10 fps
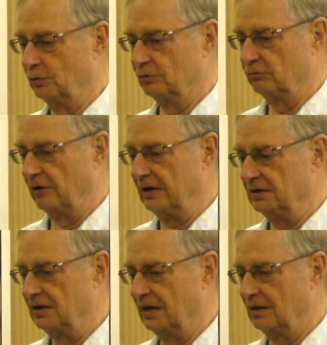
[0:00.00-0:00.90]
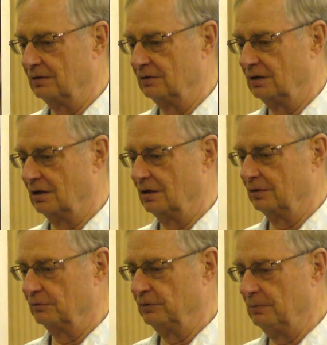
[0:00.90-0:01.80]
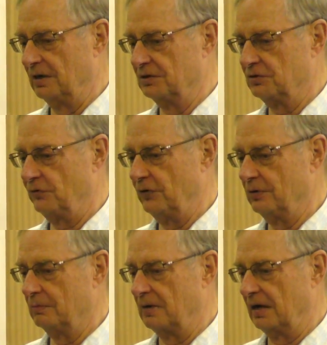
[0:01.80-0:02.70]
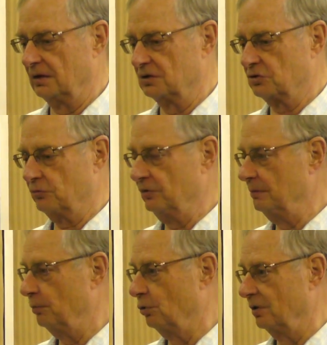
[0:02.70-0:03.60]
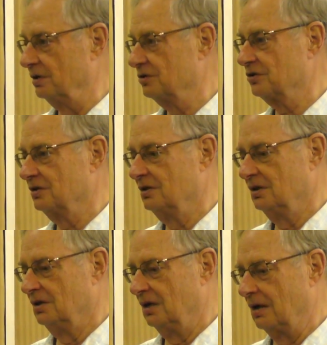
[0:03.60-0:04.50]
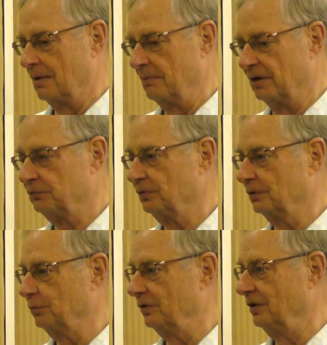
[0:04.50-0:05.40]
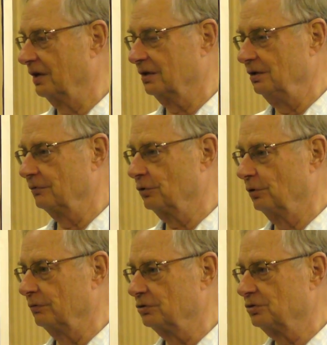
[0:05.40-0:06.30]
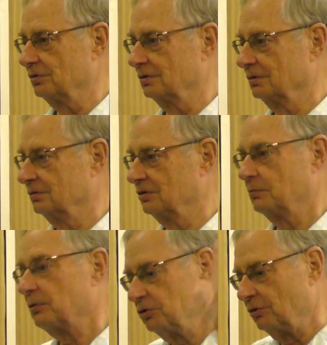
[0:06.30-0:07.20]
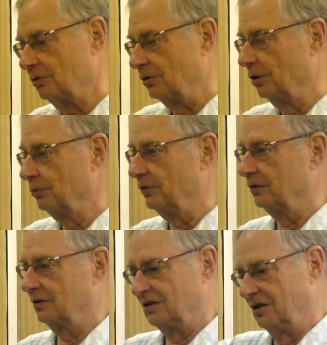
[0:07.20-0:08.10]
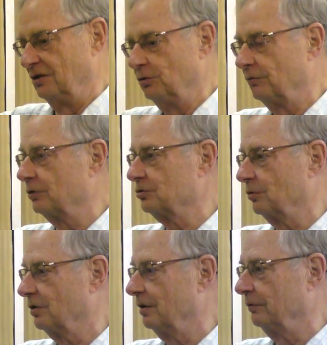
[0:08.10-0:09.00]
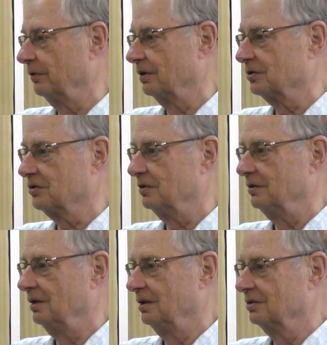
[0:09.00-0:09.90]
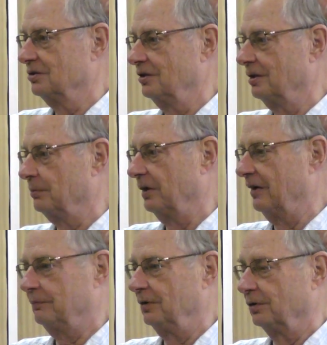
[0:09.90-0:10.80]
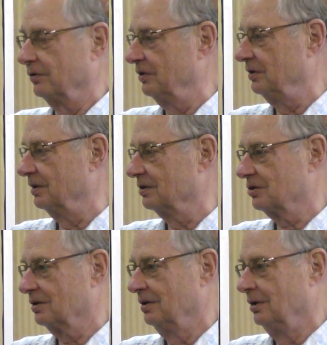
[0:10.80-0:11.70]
you can write down on the Riemann sphere minus 3 points a metric with negative curvature, suppose you don't know that the universal covering is the upper half plane of the disk.